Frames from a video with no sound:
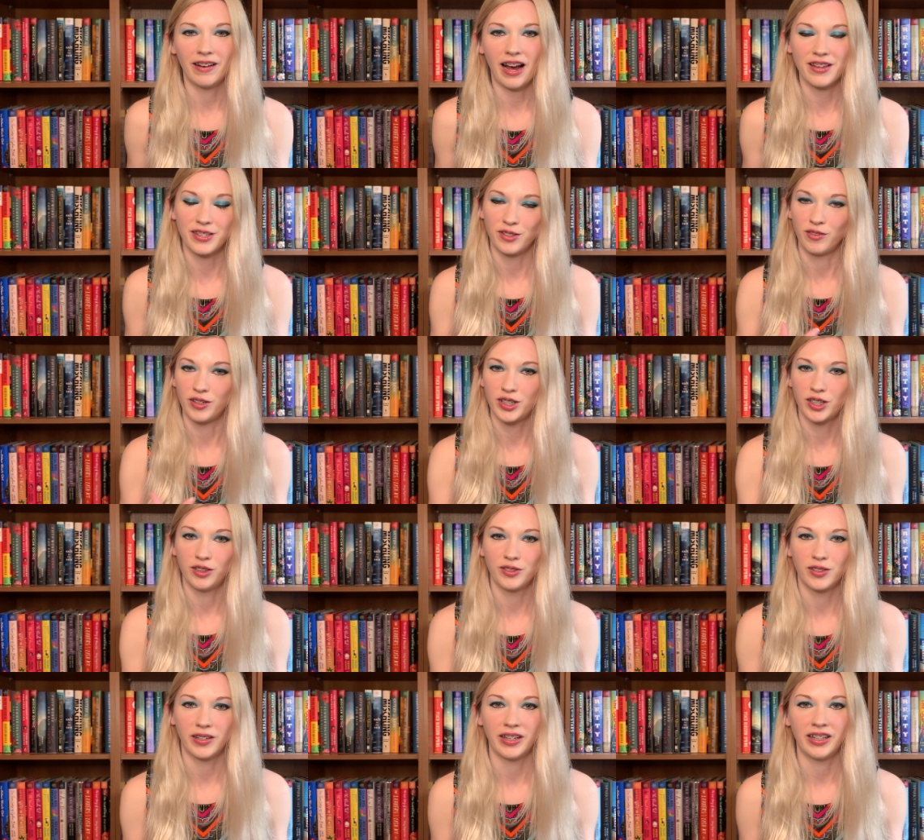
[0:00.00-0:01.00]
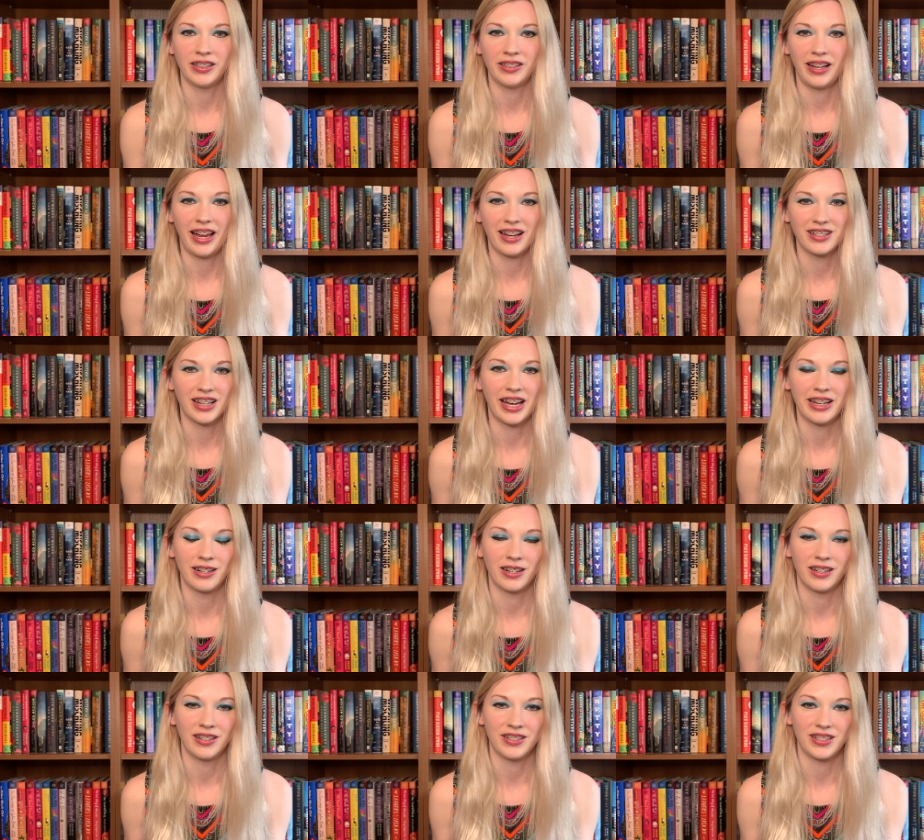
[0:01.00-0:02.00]
it has to do with children and
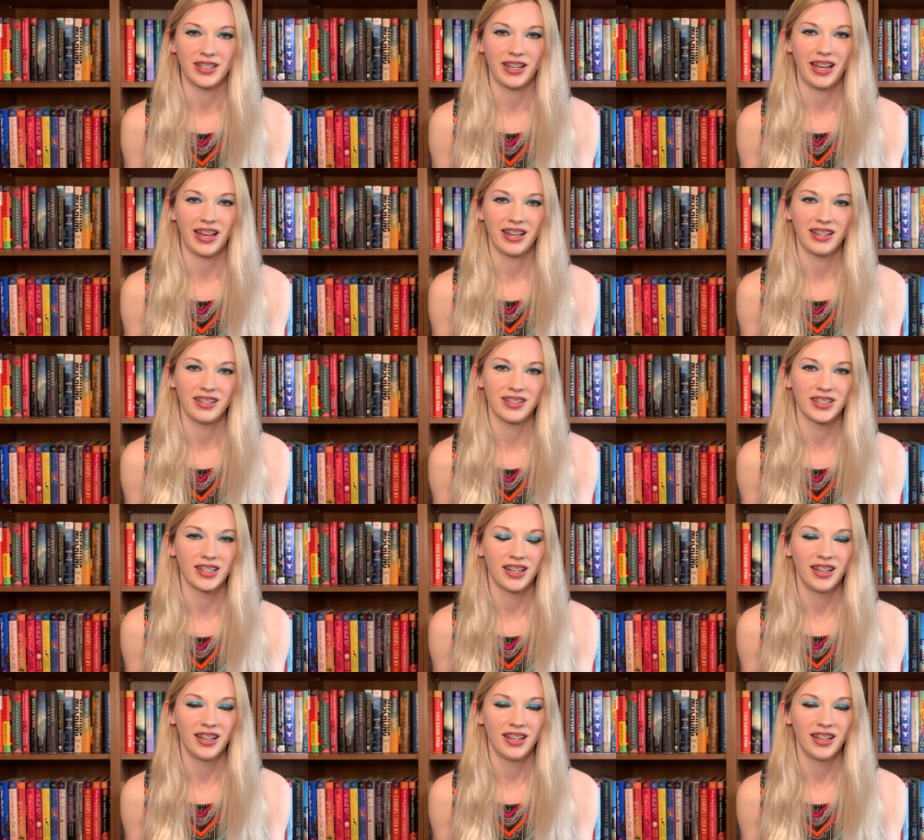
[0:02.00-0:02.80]
tigers and